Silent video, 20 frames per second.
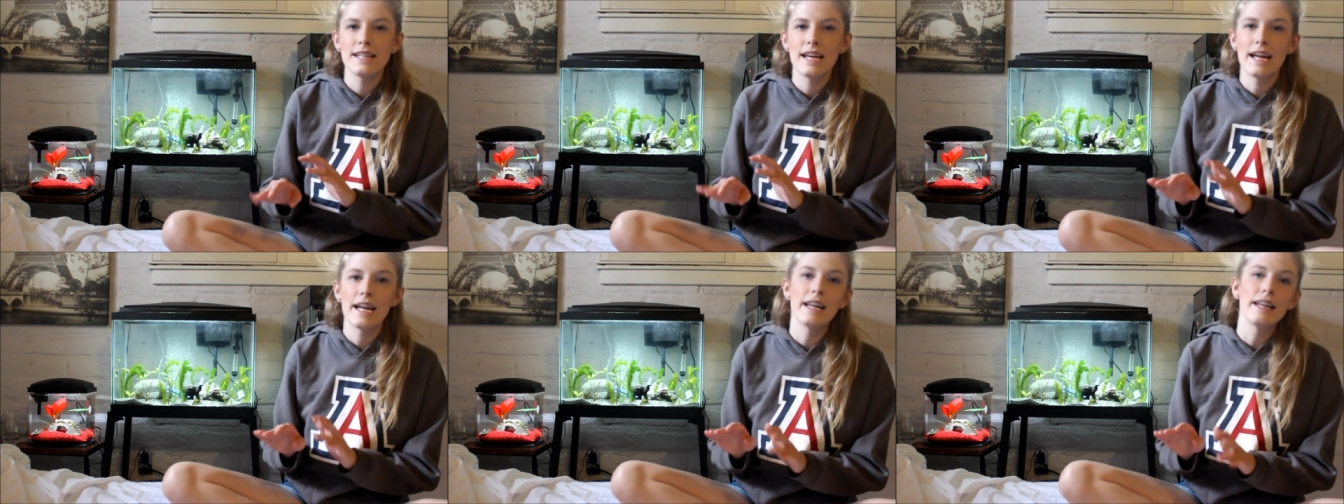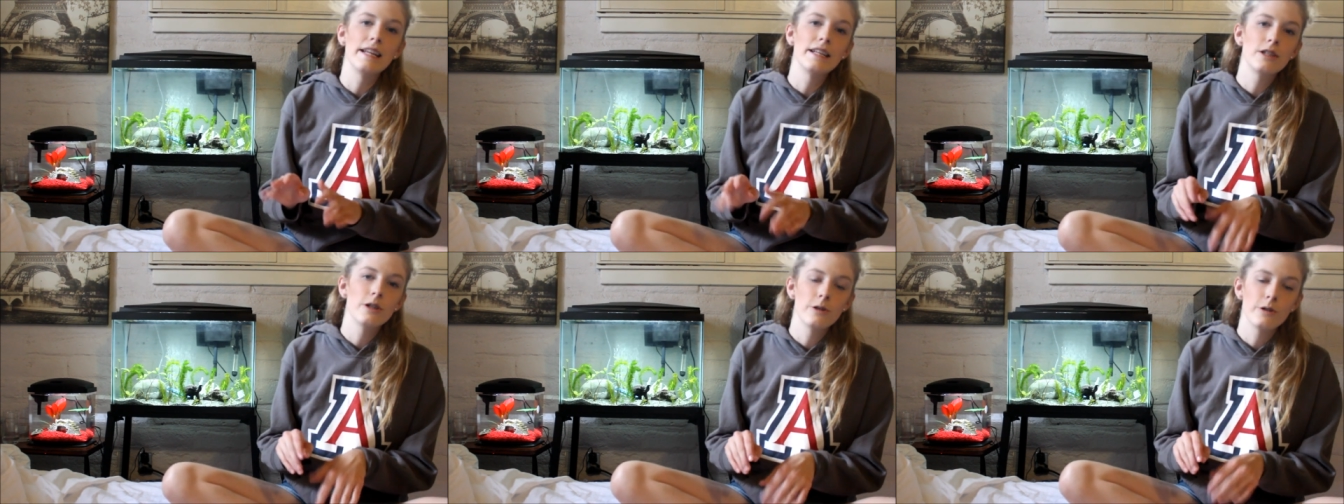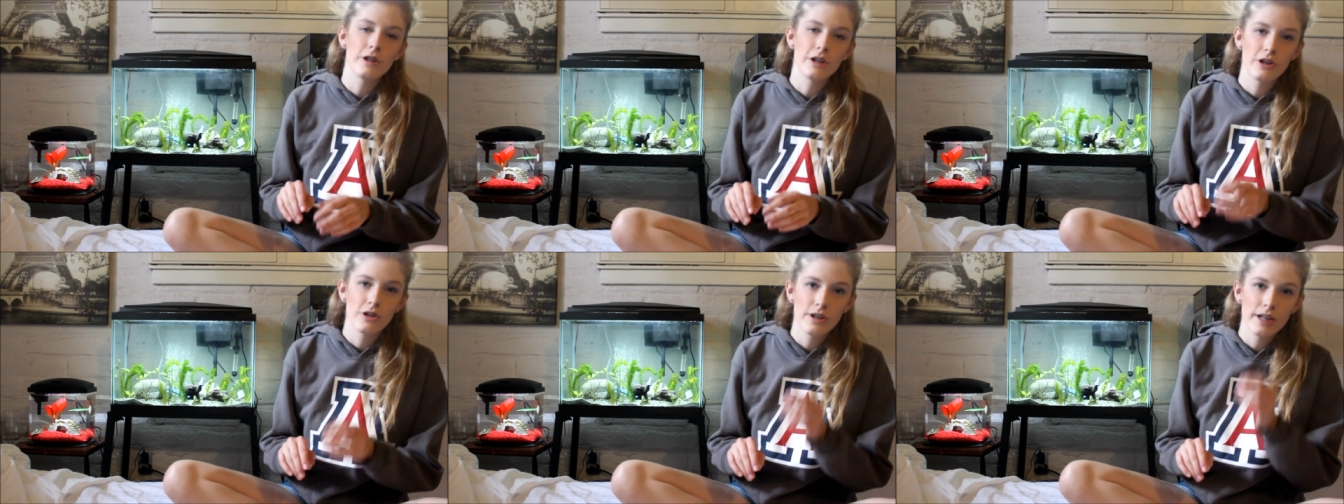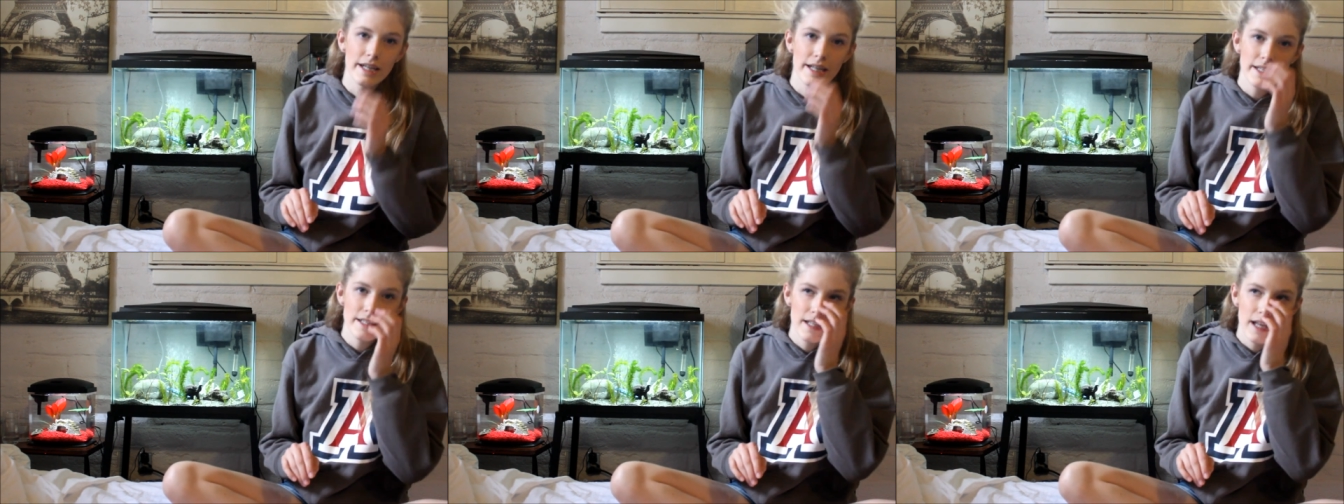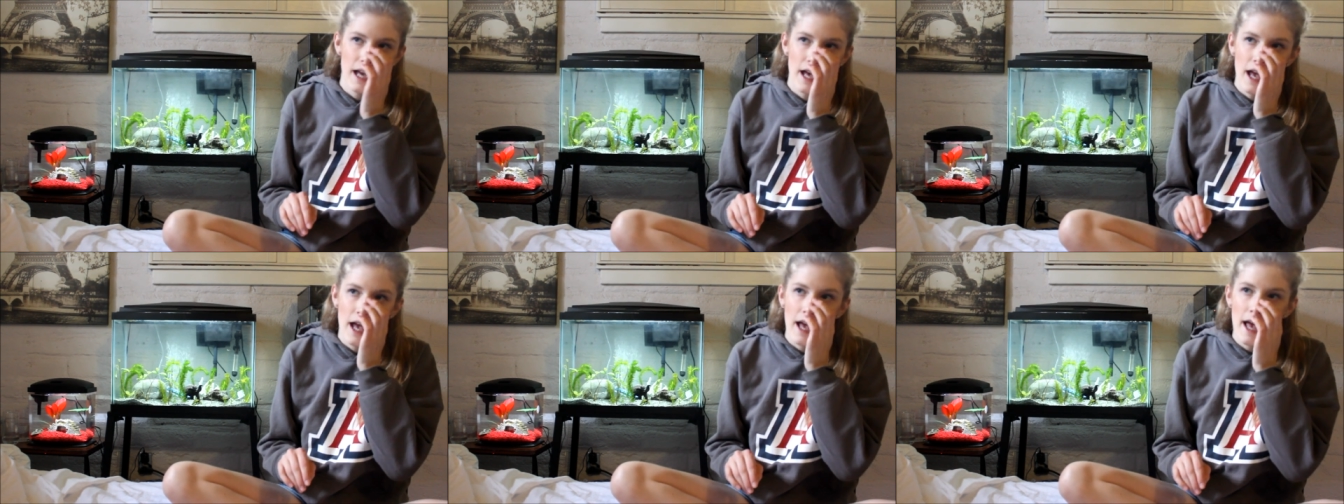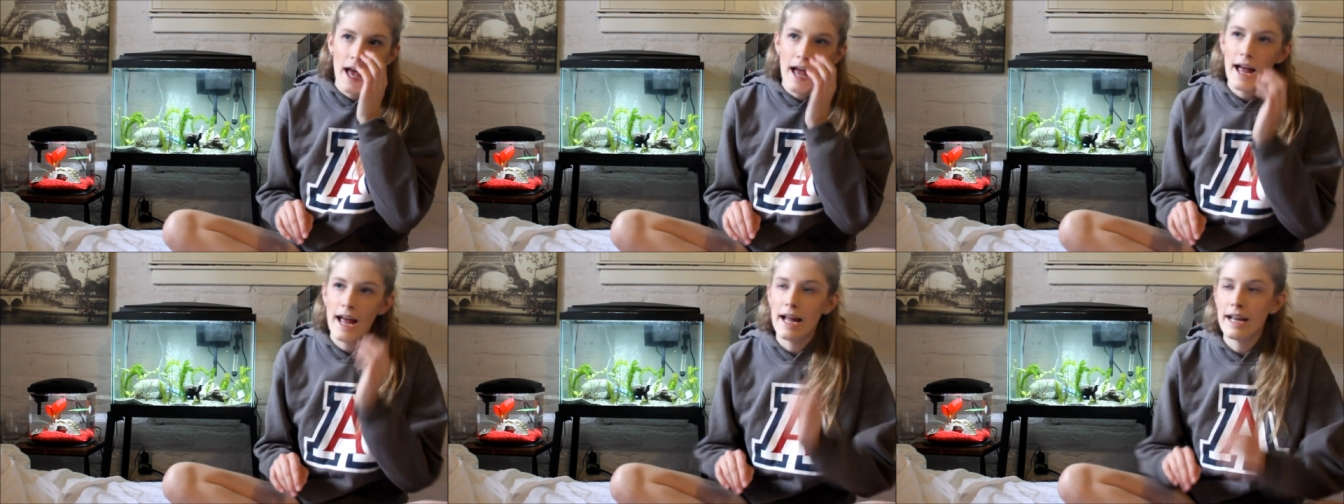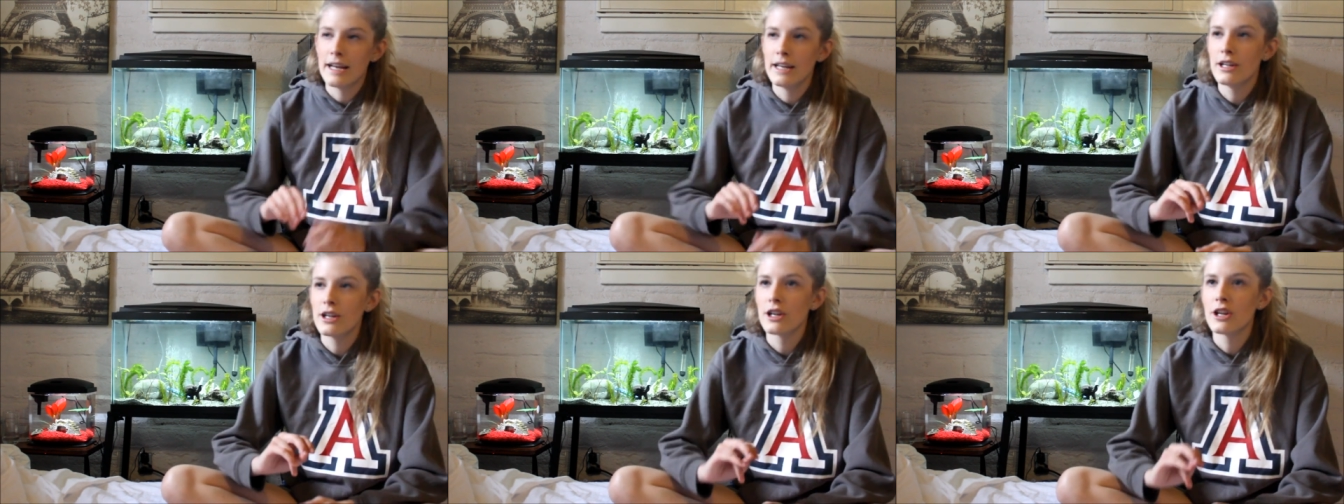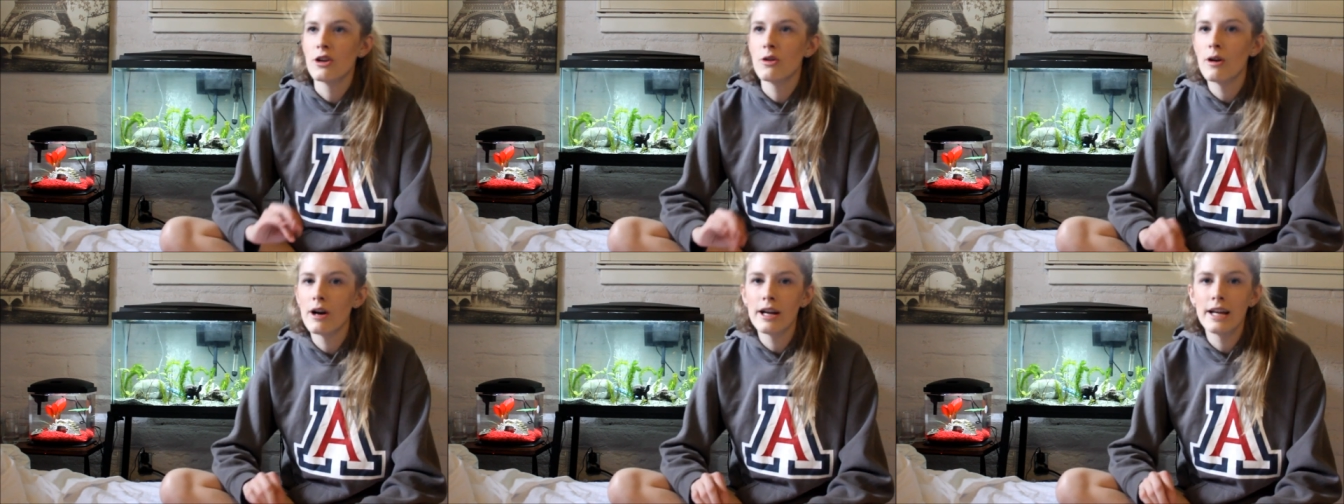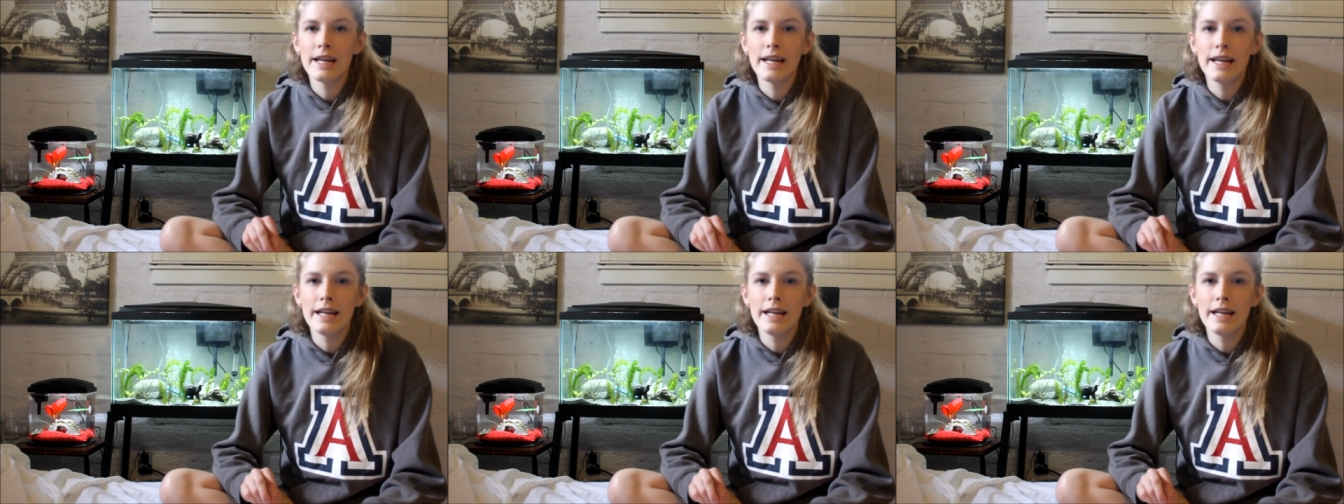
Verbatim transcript: to 82 degrees and you're going to want a